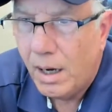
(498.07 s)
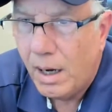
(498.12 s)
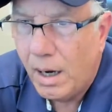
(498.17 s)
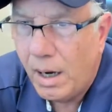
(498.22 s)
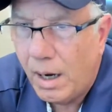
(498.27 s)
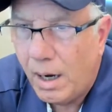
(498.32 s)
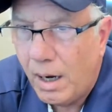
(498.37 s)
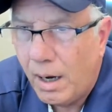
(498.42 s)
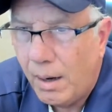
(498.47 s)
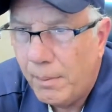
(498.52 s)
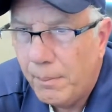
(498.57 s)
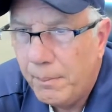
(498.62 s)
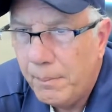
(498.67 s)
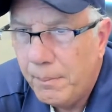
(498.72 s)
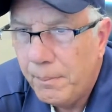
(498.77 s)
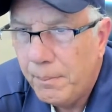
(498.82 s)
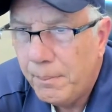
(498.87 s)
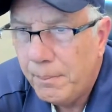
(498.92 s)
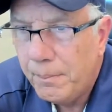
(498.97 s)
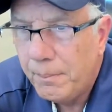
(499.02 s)
And
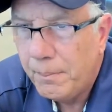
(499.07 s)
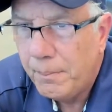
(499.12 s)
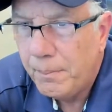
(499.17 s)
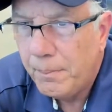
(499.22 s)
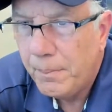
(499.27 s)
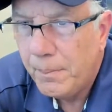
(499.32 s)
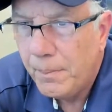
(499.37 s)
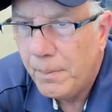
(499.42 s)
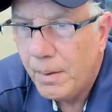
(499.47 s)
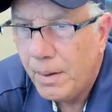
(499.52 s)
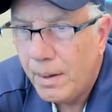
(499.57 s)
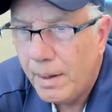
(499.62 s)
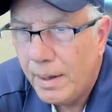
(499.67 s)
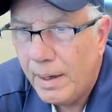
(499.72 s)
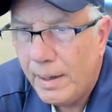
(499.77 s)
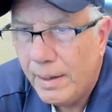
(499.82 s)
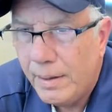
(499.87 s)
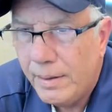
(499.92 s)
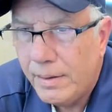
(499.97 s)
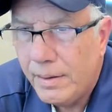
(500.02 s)

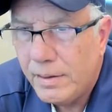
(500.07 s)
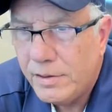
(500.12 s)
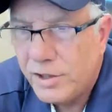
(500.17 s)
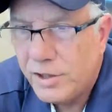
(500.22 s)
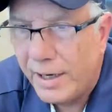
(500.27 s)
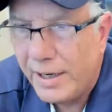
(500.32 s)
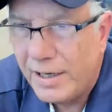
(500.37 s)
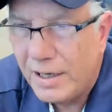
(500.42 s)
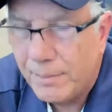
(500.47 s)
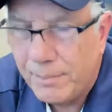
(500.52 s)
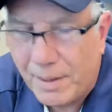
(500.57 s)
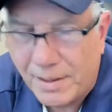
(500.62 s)
Jacob,